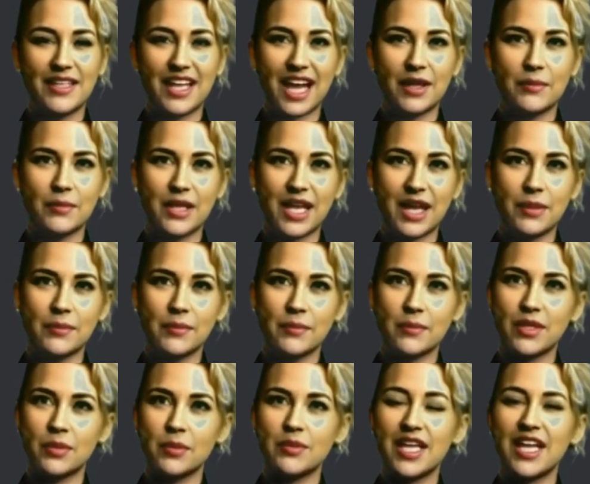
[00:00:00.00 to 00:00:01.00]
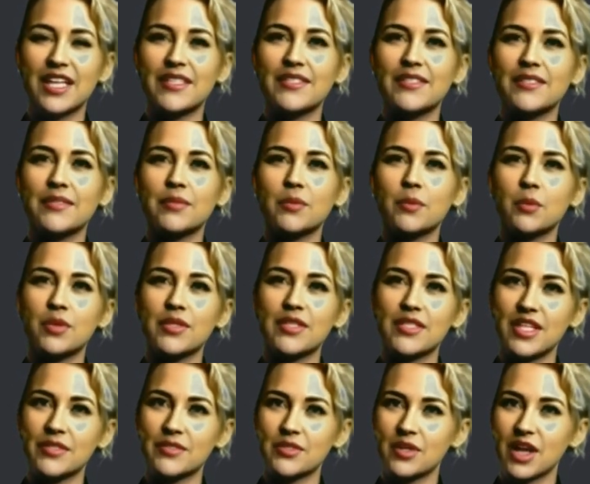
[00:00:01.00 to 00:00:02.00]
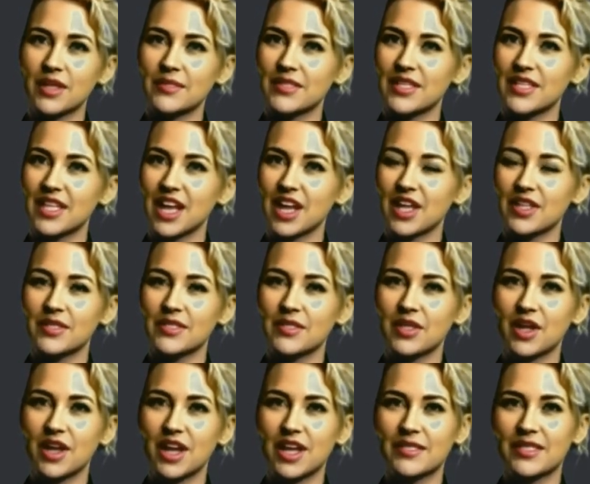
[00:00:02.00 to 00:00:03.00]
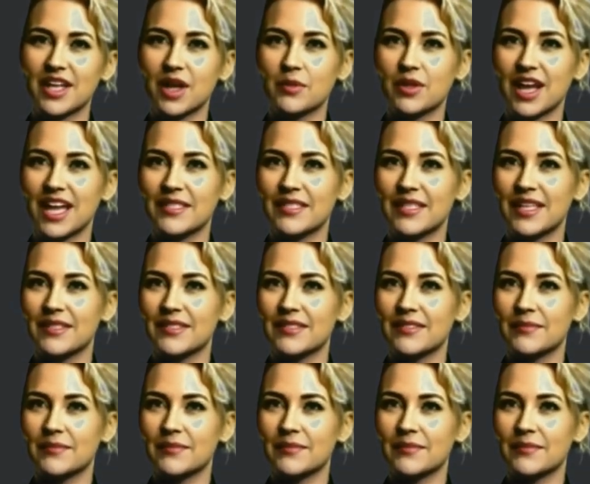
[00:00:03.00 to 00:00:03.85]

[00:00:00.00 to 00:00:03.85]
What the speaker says: have become ubiquitous, while self-driving cars are on the horizon.